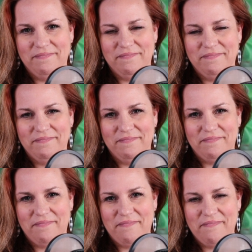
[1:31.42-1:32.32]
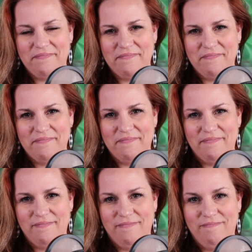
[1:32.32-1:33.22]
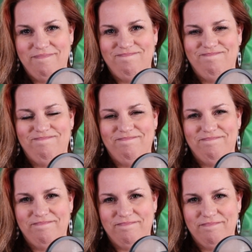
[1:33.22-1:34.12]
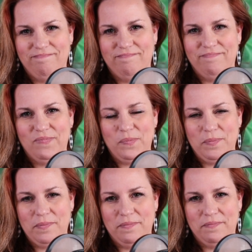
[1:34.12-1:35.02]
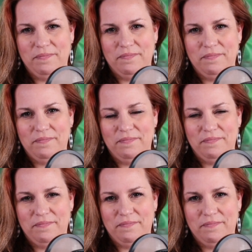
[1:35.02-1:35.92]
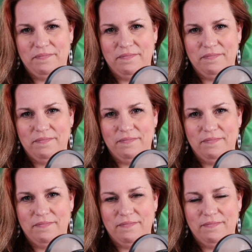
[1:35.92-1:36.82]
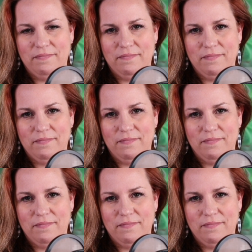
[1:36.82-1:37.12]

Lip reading: (silent)